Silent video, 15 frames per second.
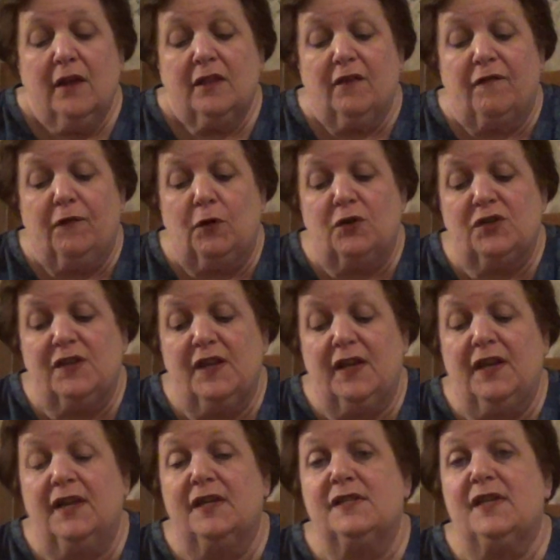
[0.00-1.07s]
The first
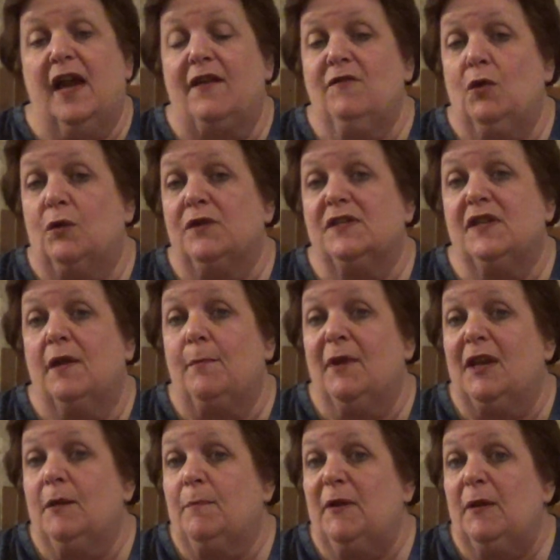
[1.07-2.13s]
thing is, I've noticed that
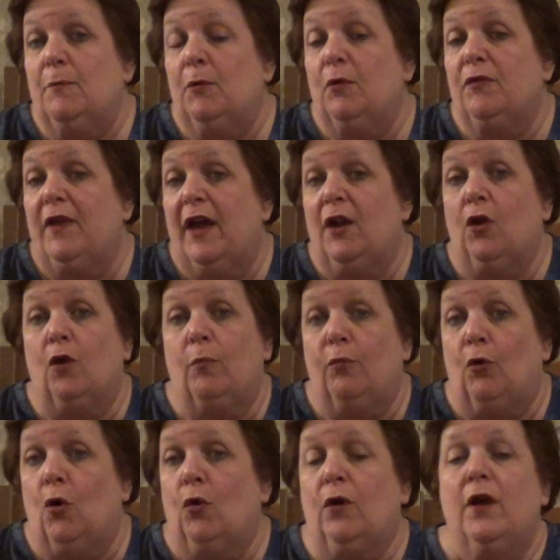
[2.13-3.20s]
many people that are
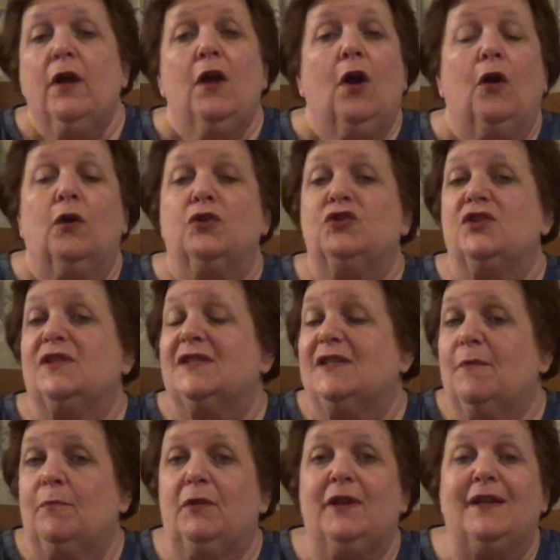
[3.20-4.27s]
broke are just
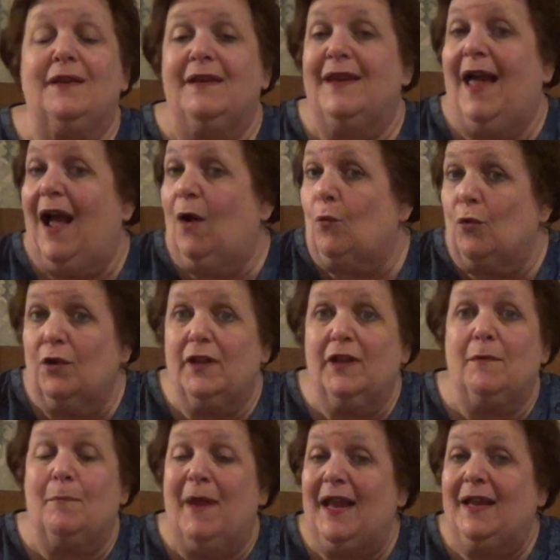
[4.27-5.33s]
simply not
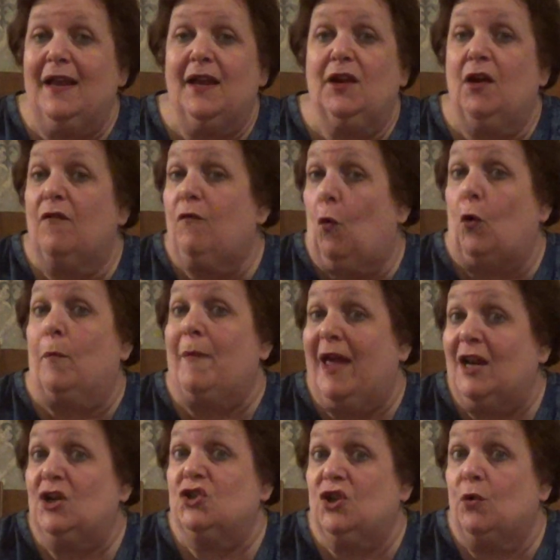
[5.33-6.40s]
really making enough or
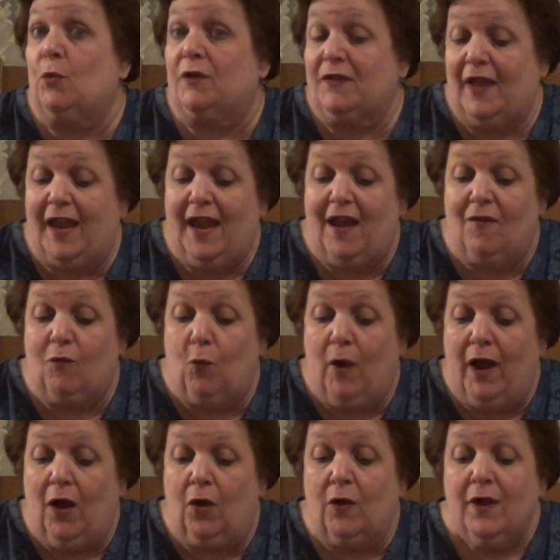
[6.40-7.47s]
managing what they have
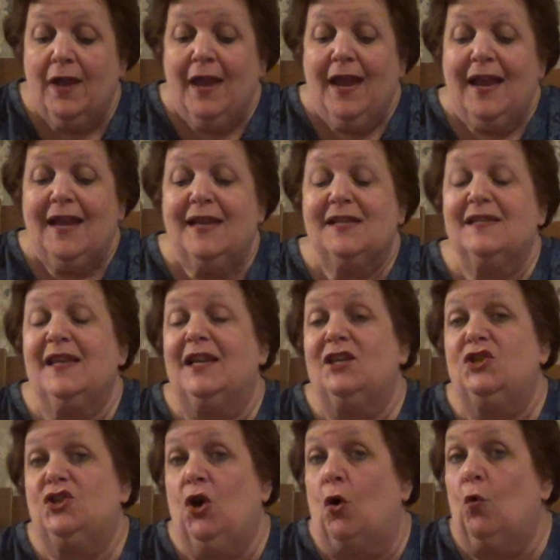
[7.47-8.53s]
well, is
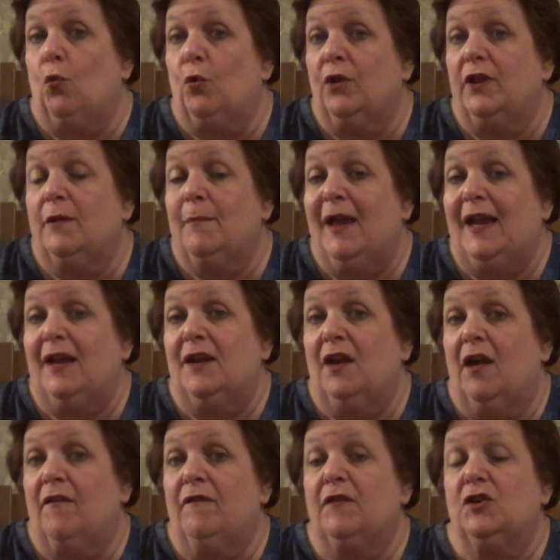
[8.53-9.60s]
they don't really make
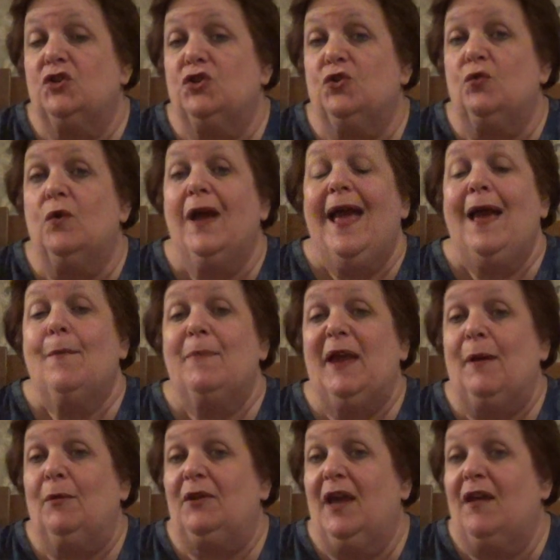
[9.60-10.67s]
enough to be
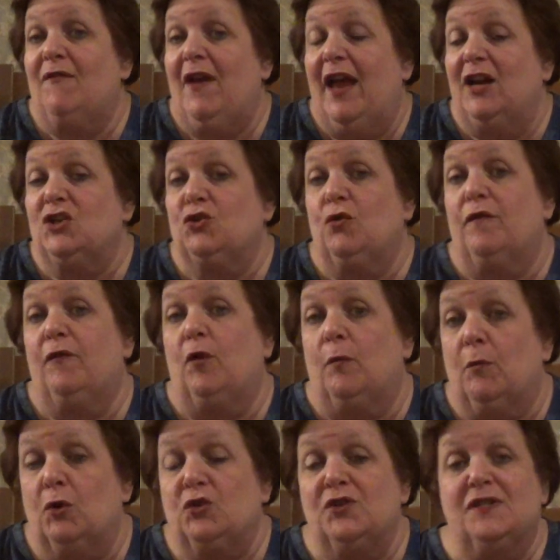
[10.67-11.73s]
able to have extra for
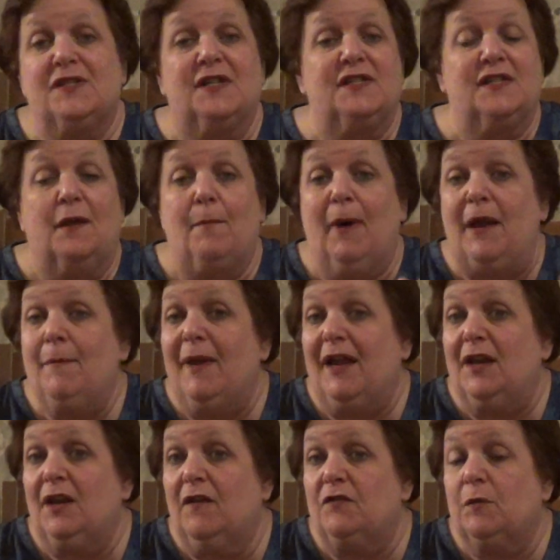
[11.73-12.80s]
emergencies. They might
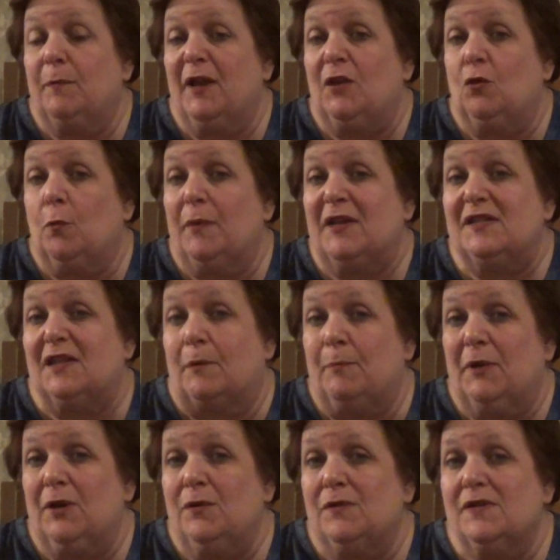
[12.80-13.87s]
make enough to pay their basic
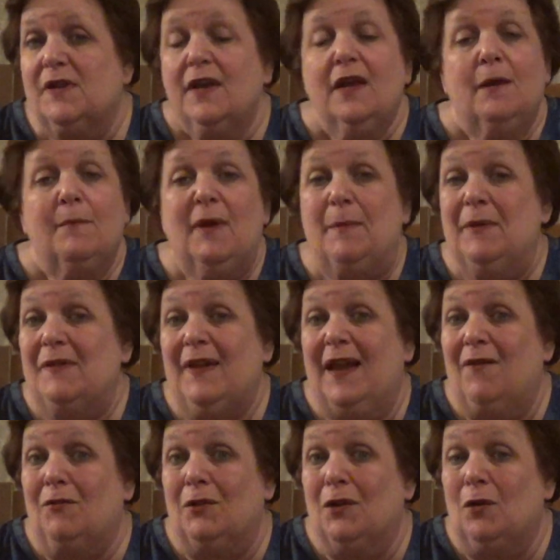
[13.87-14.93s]
bills, maybe they
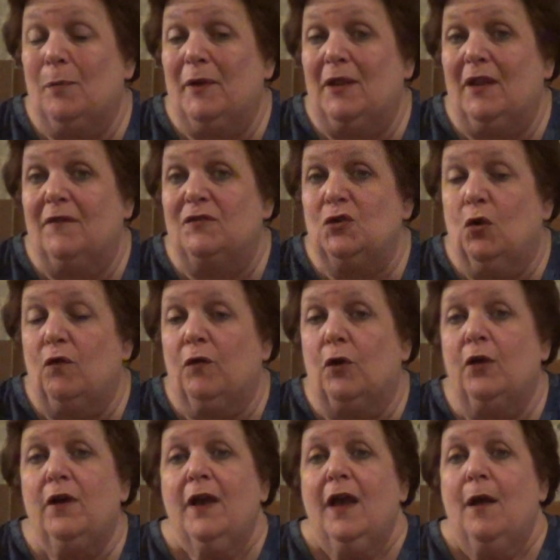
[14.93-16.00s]
have a little bit left
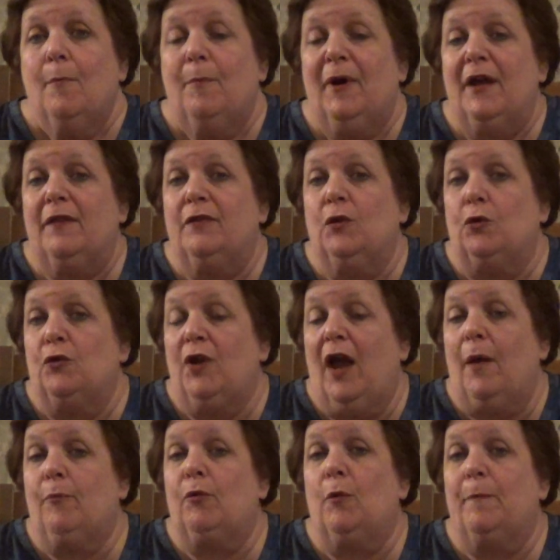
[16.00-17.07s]
over, but they're
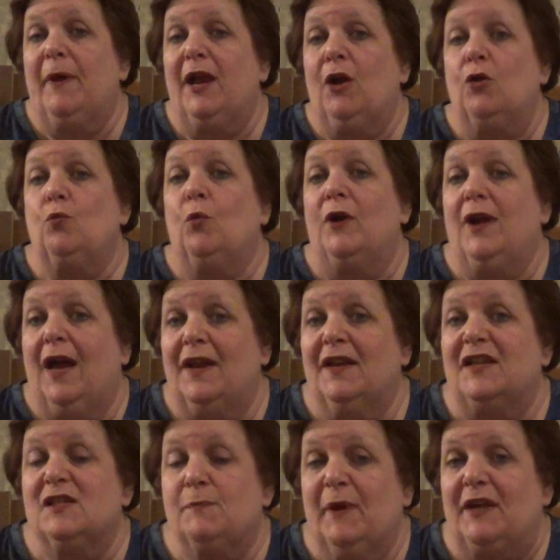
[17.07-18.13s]
not prepared when
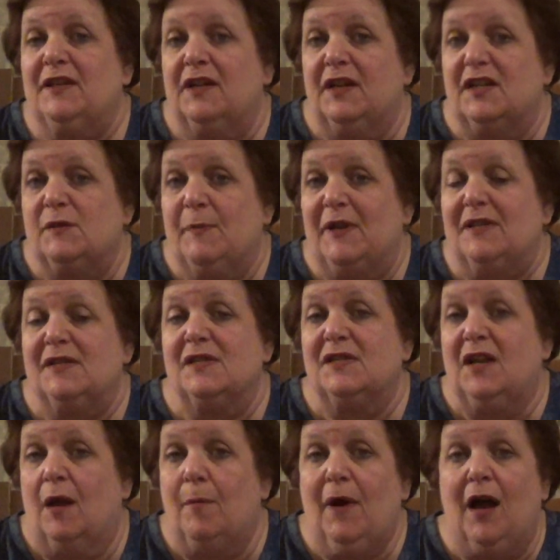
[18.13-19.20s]
unexpected
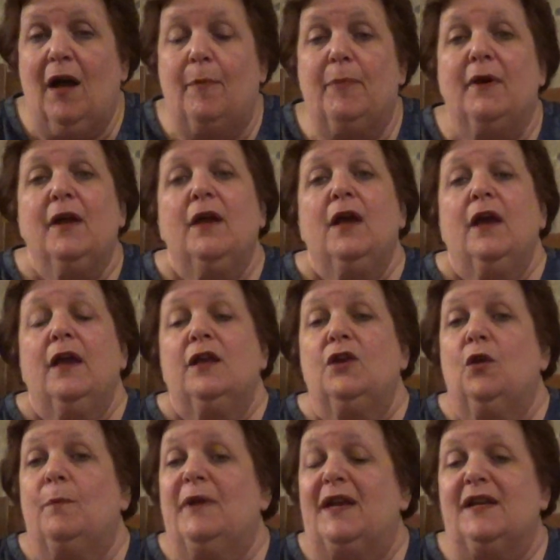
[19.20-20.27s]
expenses come up. You
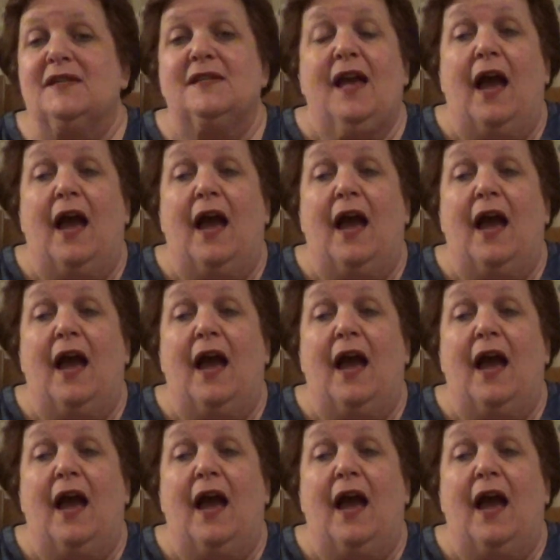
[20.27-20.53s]
know, because